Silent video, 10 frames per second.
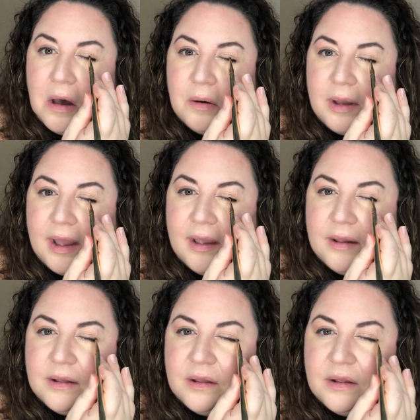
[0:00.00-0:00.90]

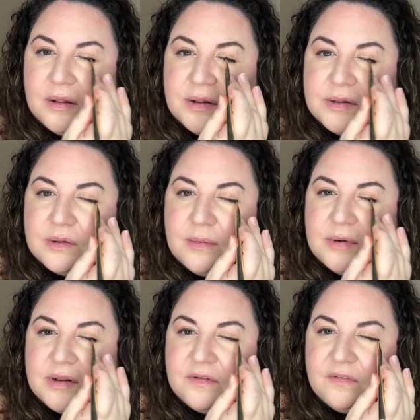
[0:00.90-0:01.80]
Okay, so I'm
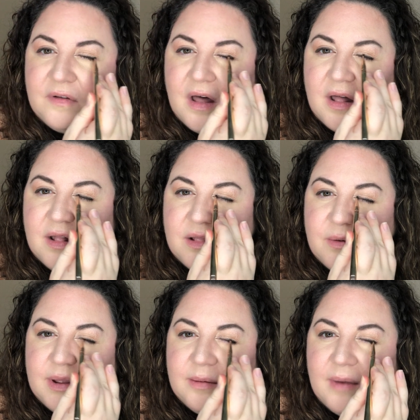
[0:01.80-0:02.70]
just
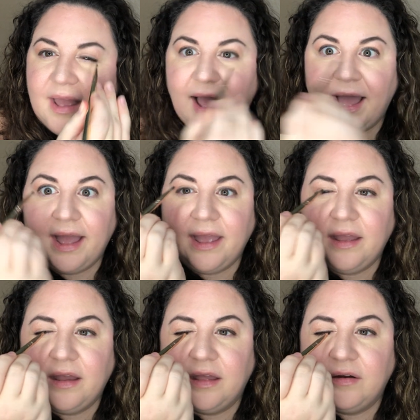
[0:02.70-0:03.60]
following my
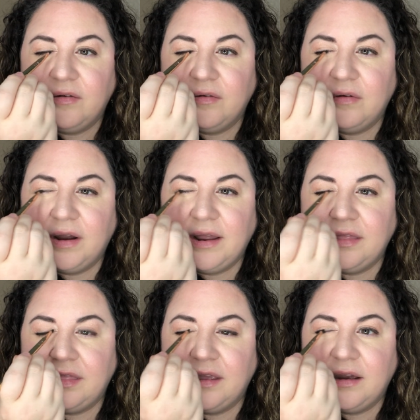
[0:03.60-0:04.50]
eye right
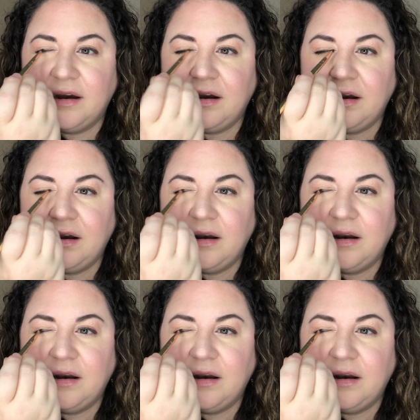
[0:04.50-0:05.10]
there